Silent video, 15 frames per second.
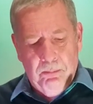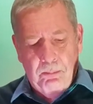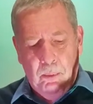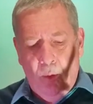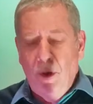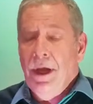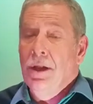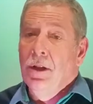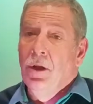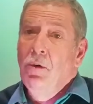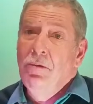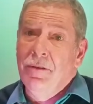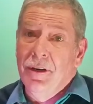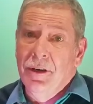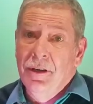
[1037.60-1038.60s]
boil
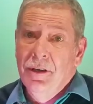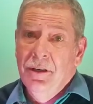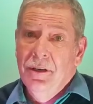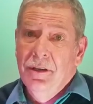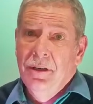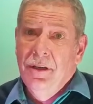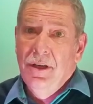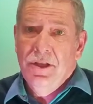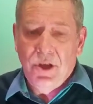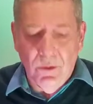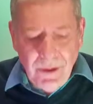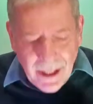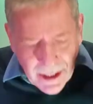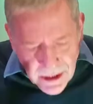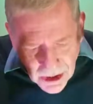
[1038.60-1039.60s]
over.
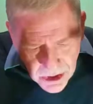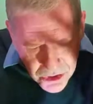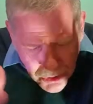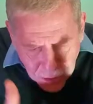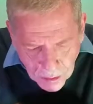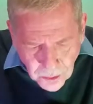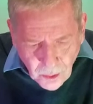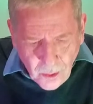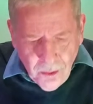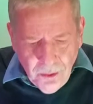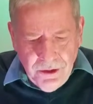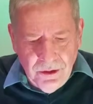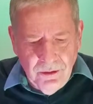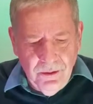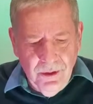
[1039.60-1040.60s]
Don't let it control
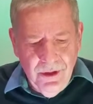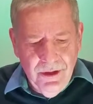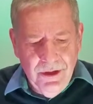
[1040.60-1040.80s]
you.